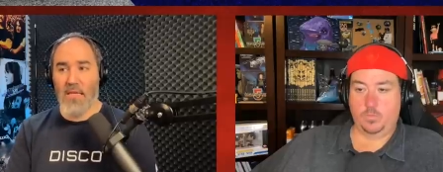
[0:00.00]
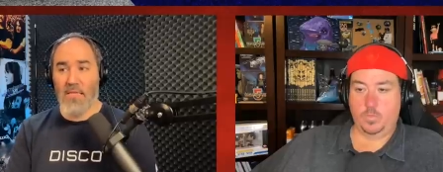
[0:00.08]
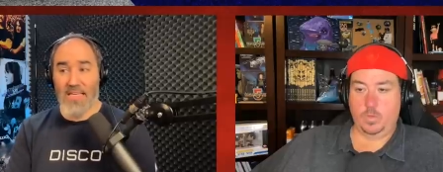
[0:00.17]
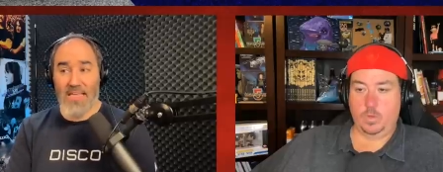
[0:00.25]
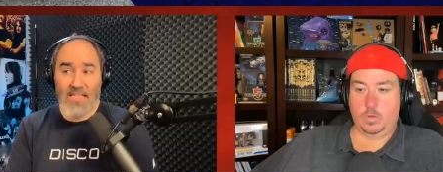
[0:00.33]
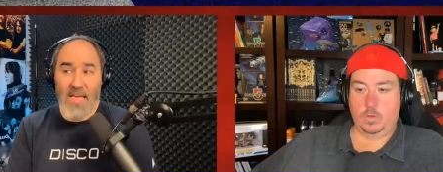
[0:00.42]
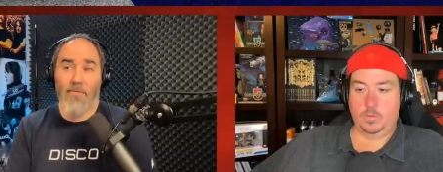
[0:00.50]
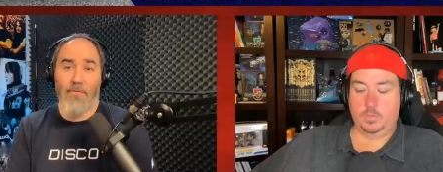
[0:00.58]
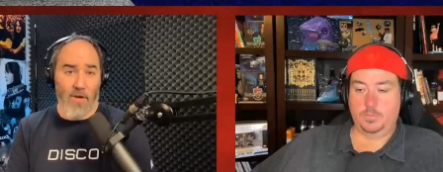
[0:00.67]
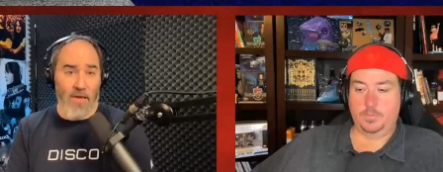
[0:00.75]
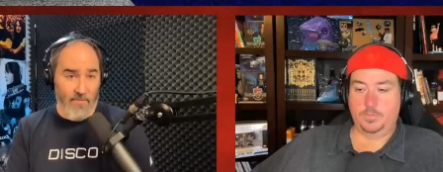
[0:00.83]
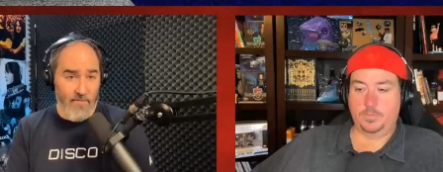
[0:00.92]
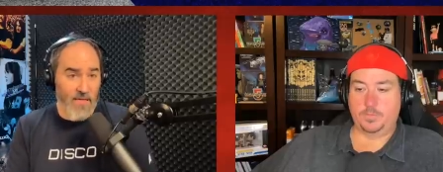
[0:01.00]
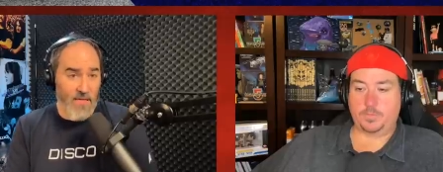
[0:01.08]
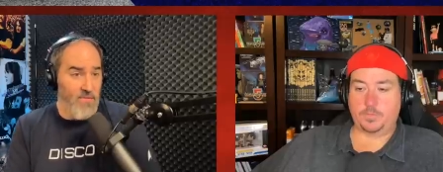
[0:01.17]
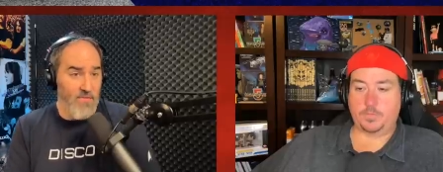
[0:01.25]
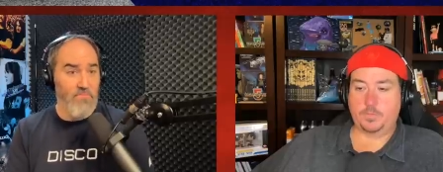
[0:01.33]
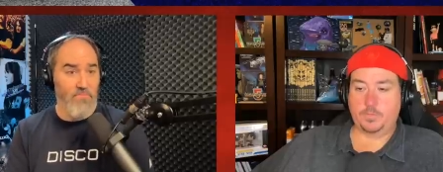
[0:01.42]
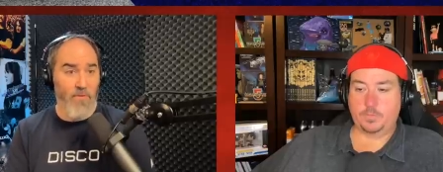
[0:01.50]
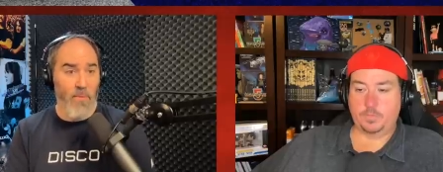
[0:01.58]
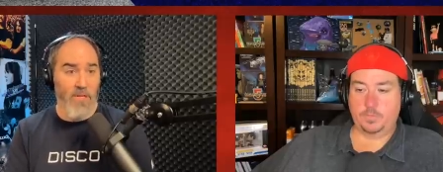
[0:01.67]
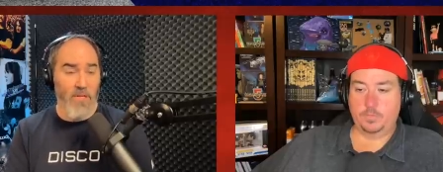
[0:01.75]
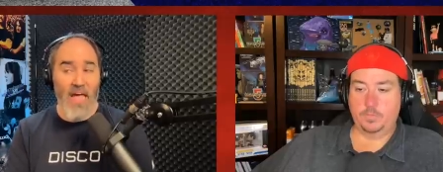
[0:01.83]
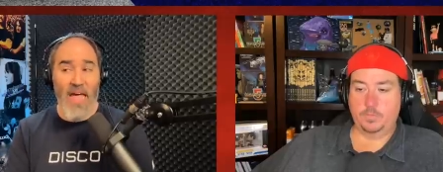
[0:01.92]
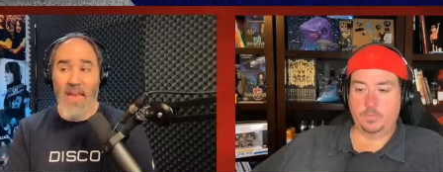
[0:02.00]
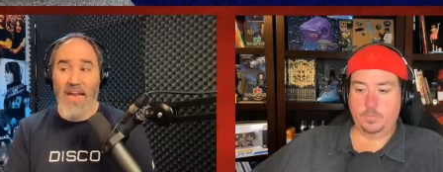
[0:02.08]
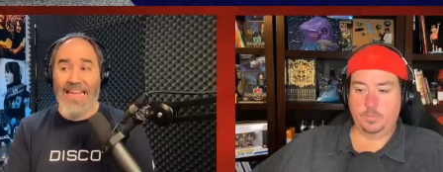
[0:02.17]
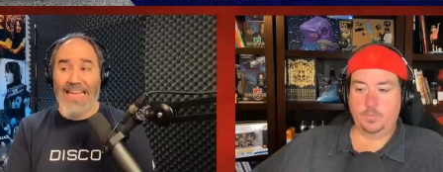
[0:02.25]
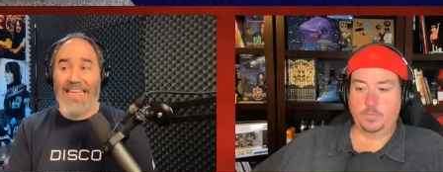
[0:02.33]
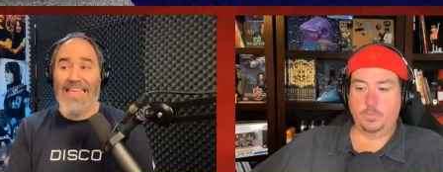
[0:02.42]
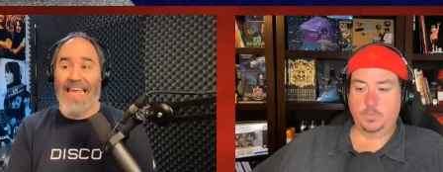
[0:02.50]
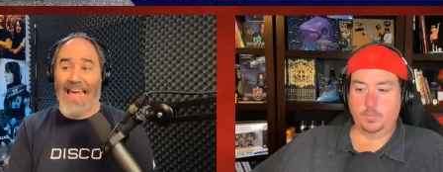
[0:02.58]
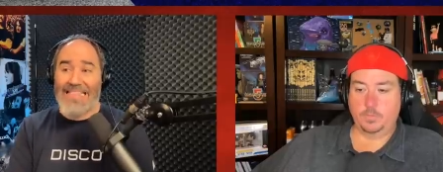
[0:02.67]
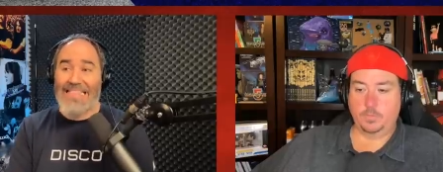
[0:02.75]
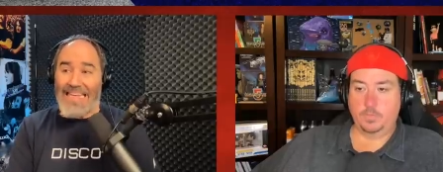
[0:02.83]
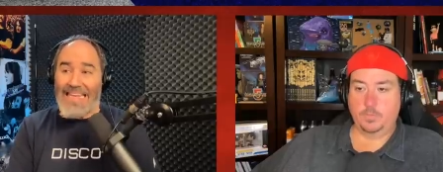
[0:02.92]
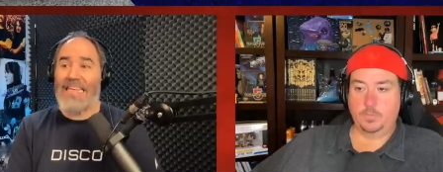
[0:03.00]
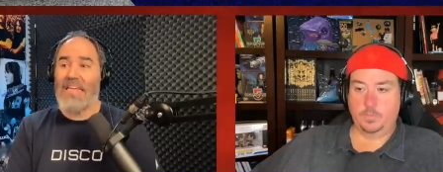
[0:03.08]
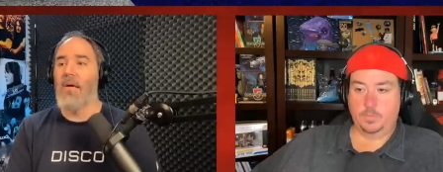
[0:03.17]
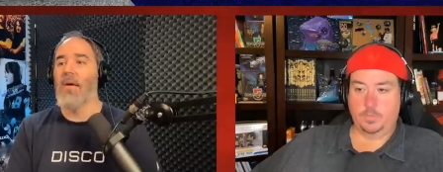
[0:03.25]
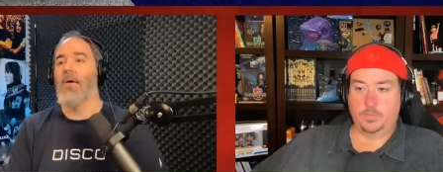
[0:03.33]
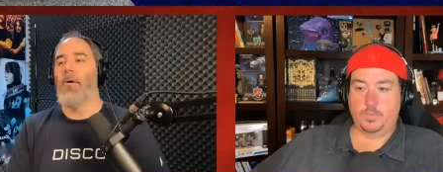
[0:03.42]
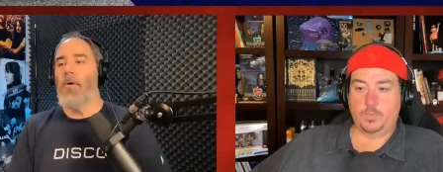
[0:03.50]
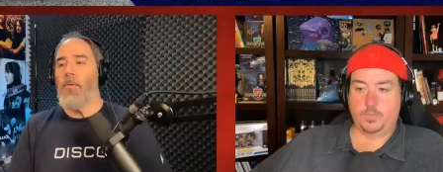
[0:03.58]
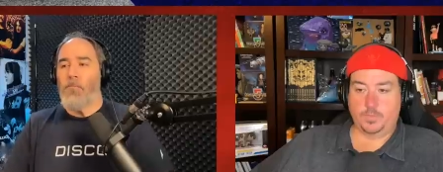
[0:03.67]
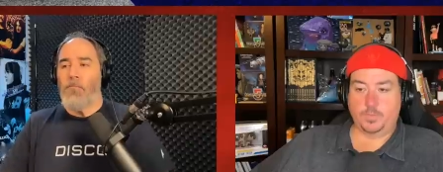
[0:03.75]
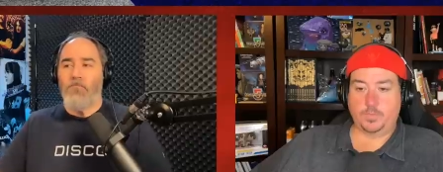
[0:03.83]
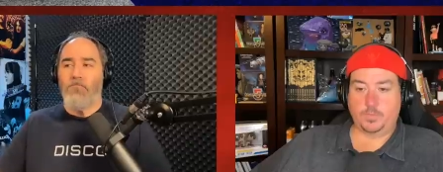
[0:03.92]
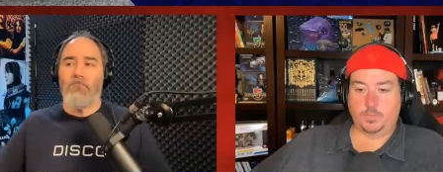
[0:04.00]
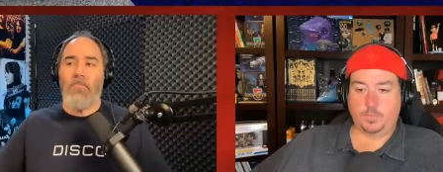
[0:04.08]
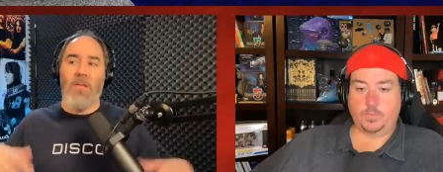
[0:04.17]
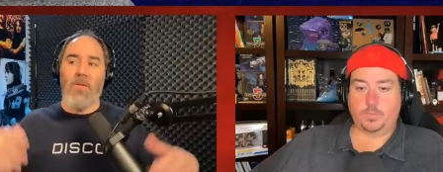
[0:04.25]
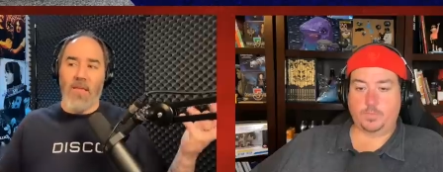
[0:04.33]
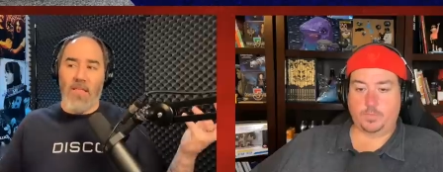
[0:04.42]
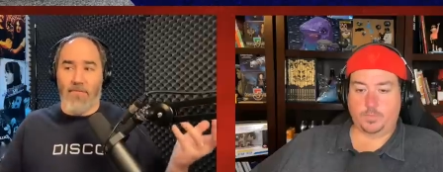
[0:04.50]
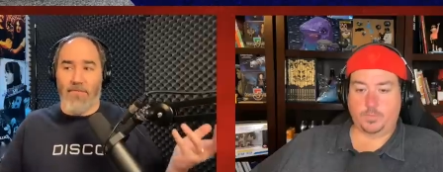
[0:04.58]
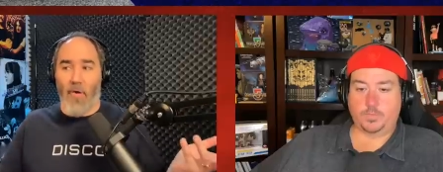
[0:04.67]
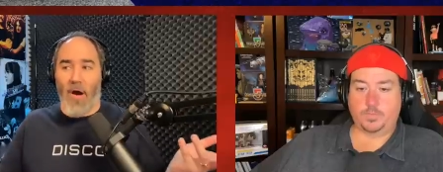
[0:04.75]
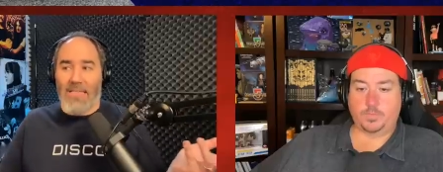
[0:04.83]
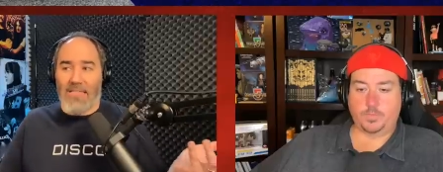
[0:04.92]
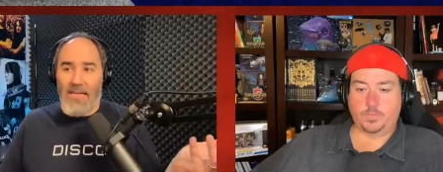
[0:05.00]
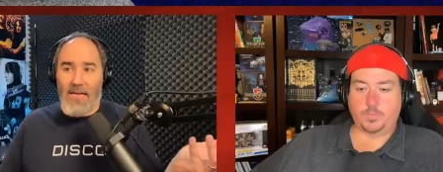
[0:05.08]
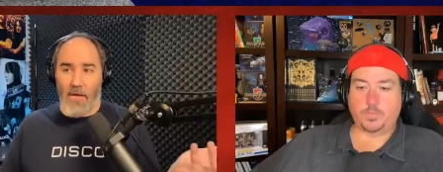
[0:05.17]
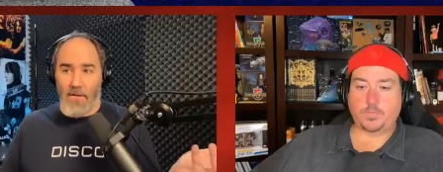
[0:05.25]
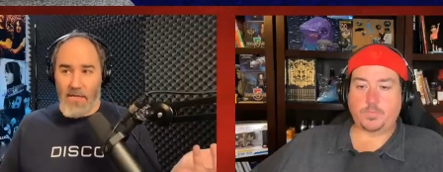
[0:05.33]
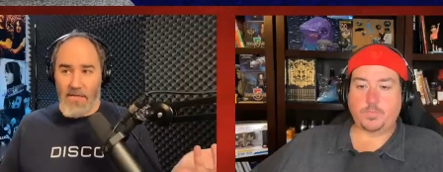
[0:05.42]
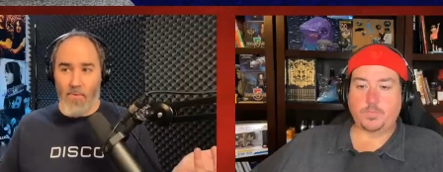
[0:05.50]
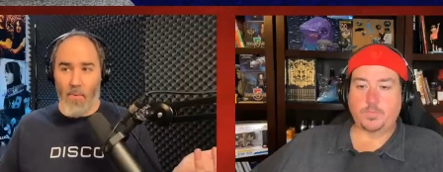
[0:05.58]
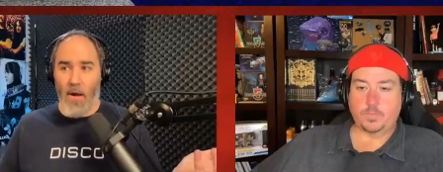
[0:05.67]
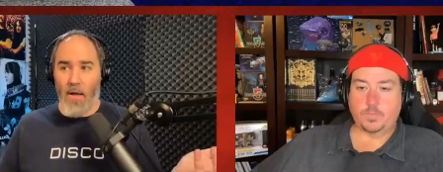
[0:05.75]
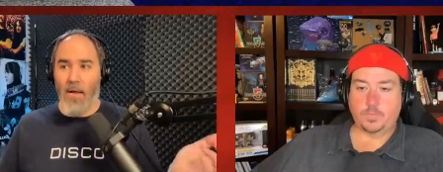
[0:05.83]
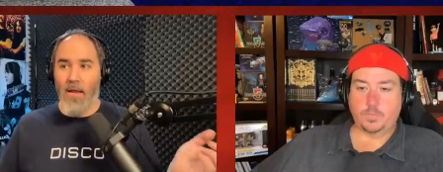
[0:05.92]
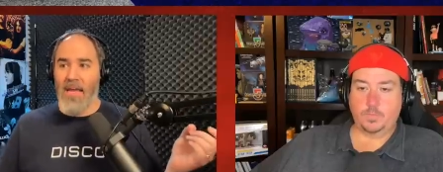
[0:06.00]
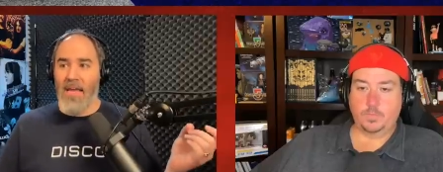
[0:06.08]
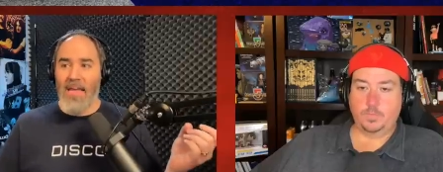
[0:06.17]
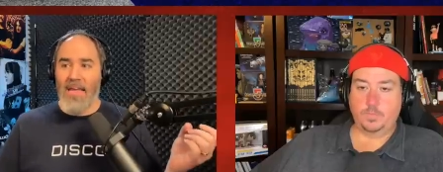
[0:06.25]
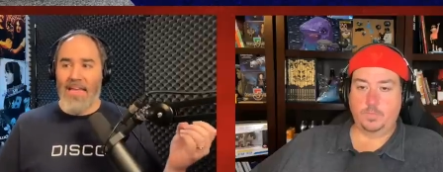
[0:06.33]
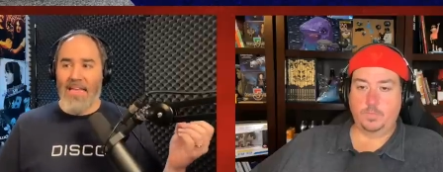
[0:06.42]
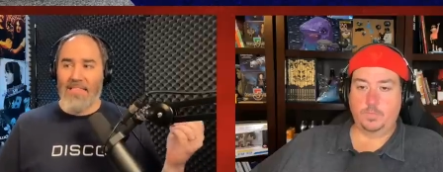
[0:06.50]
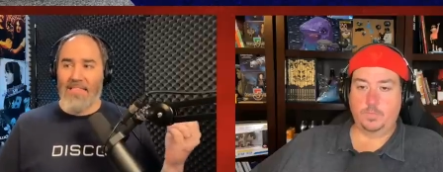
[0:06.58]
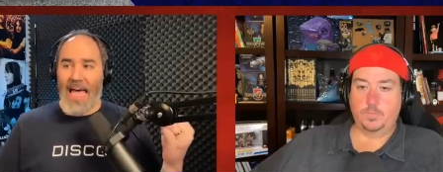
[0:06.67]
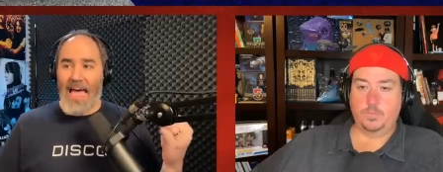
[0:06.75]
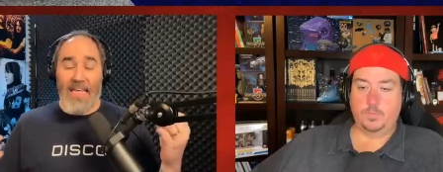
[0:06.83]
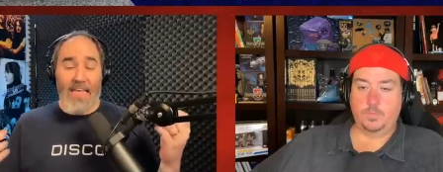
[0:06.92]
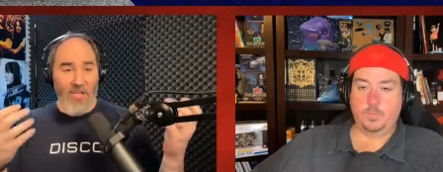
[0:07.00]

Speaker 1: seeks out forgiveness from Delenn, and he gets it. And to me, the frosting on this one is that he